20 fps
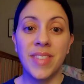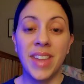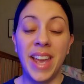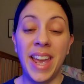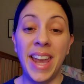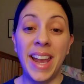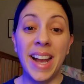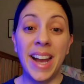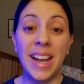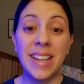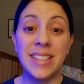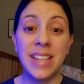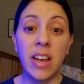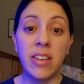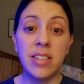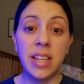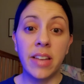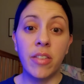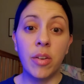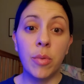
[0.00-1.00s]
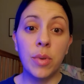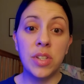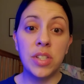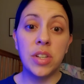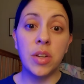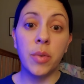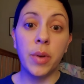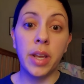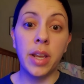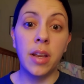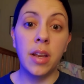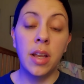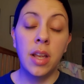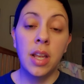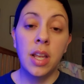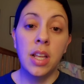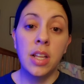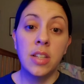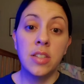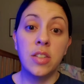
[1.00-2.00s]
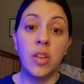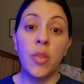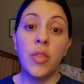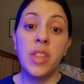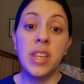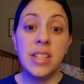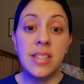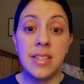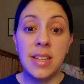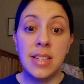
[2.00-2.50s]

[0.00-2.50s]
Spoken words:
Hey guys, how's everyone doing? So this